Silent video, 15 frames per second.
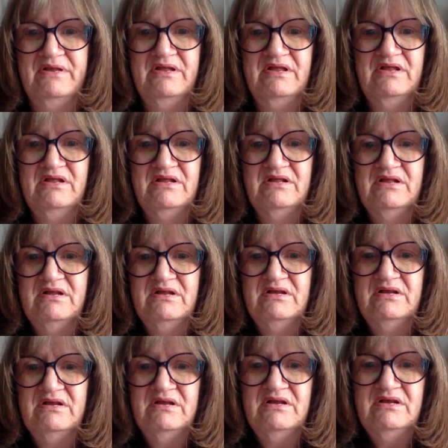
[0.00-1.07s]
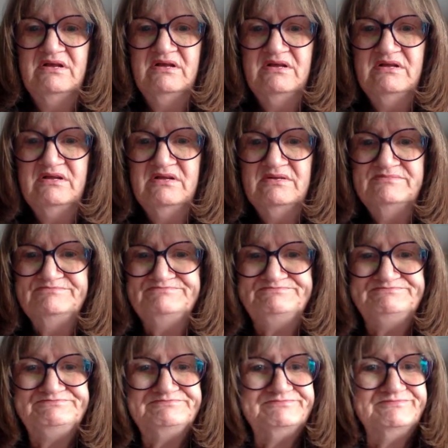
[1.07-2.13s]

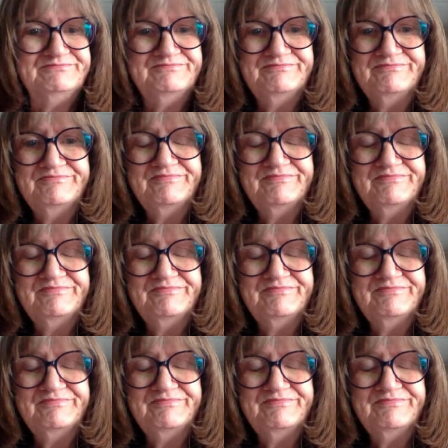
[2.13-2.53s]
(no one is talking)